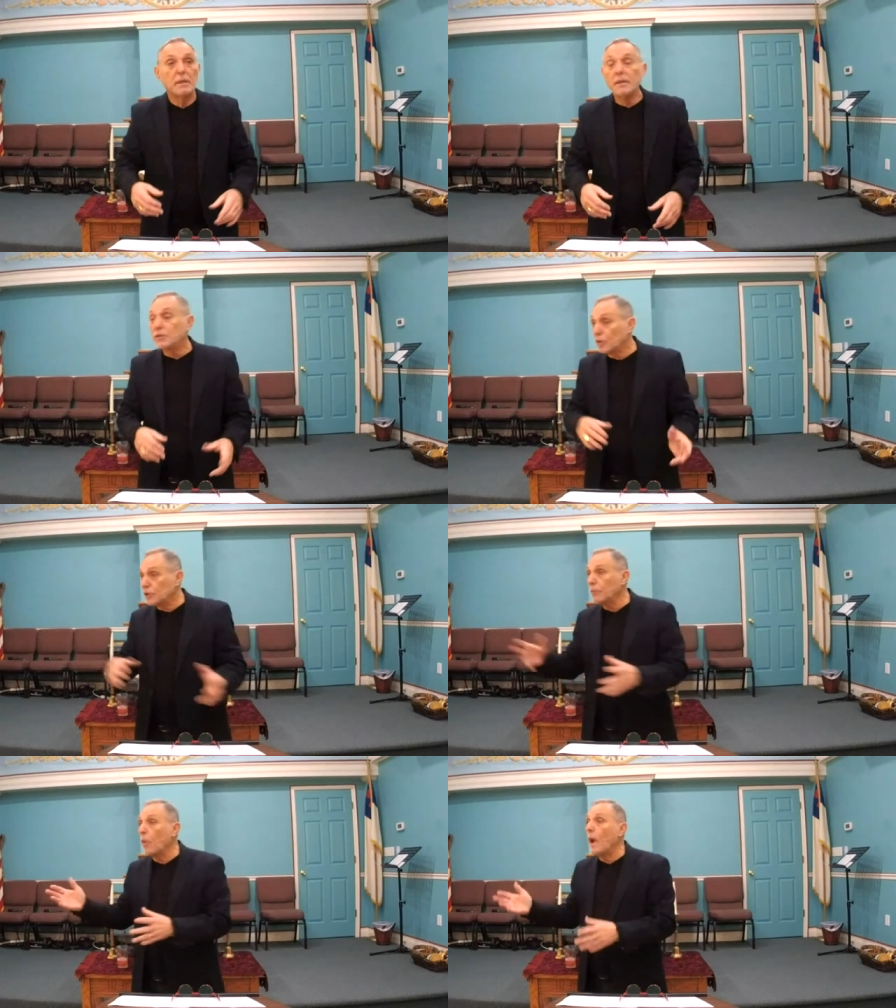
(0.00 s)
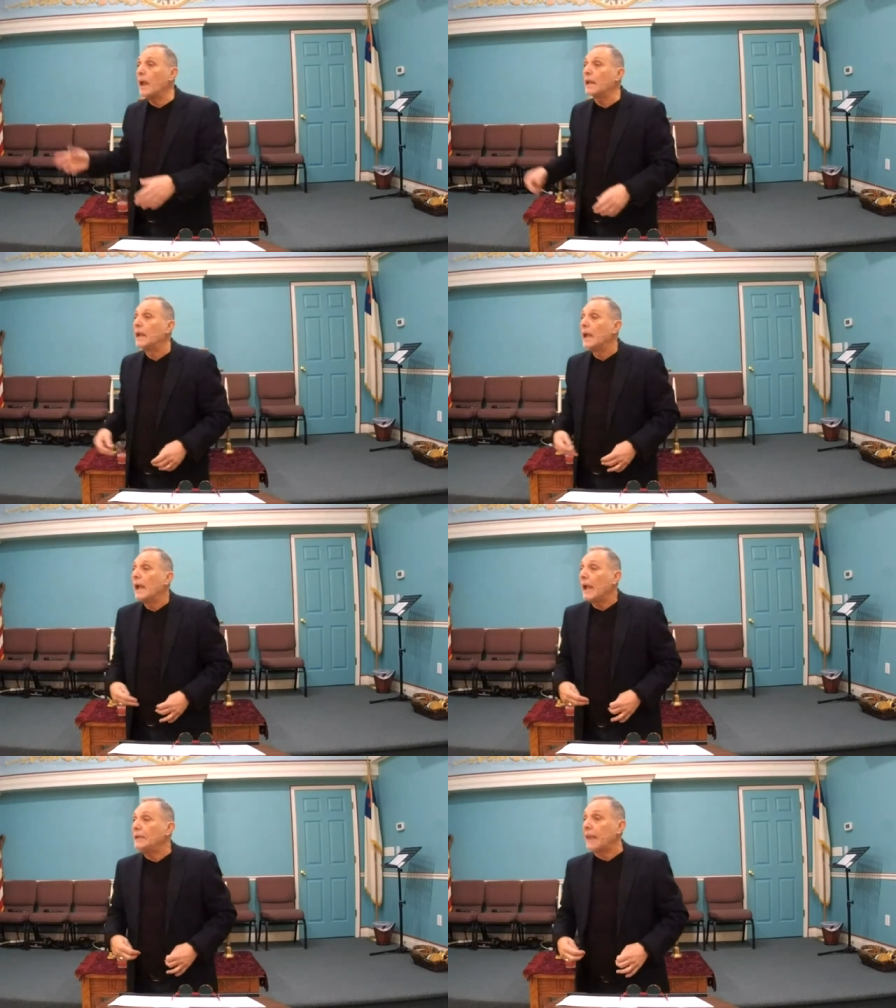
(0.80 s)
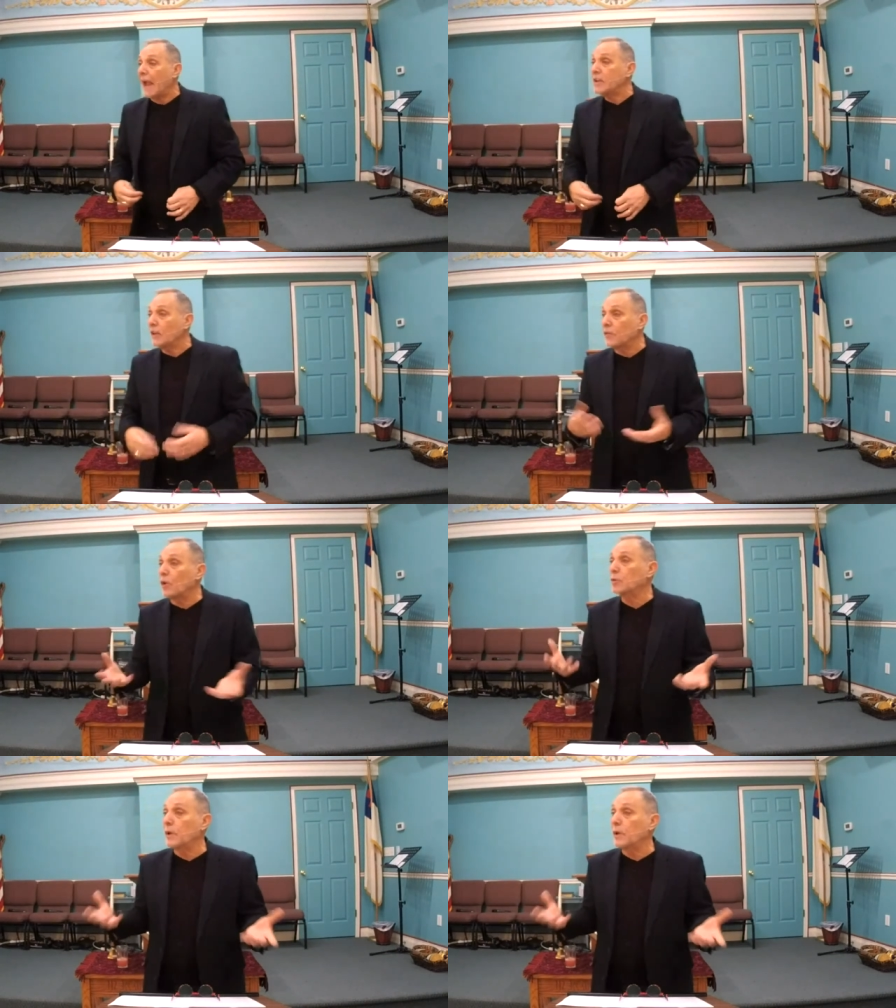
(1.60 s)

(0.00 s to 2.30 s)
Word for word: He took them away. And Daniel, of course,